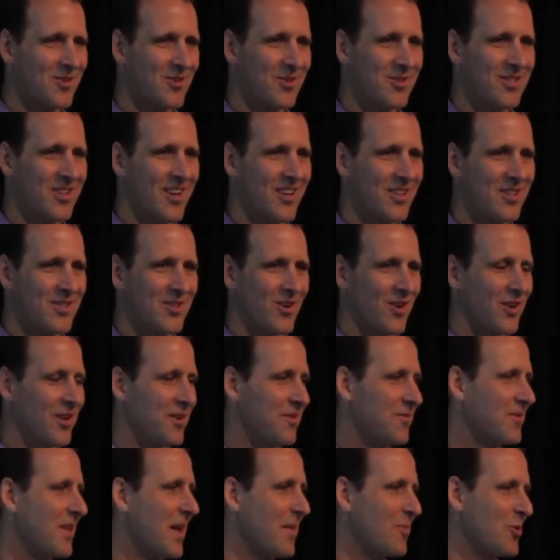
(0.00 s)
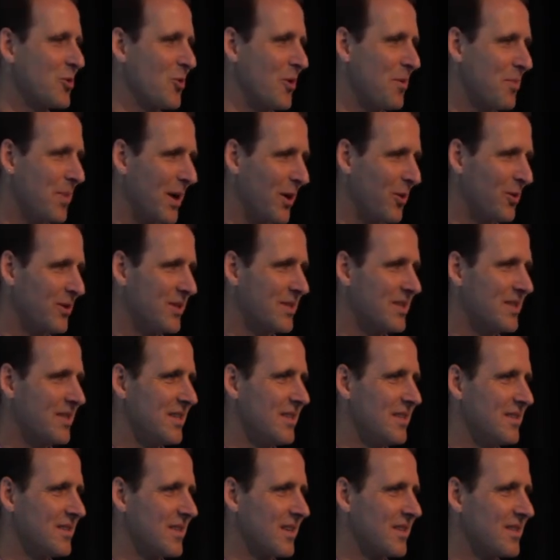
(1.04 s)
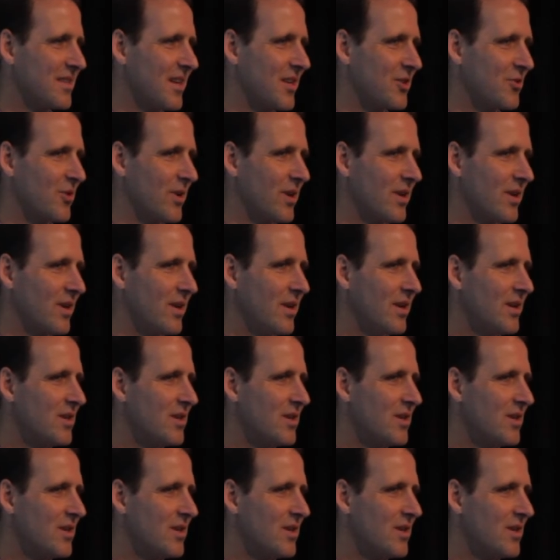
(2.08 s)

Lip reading: there's studies on inflammatory bowel disease, etc.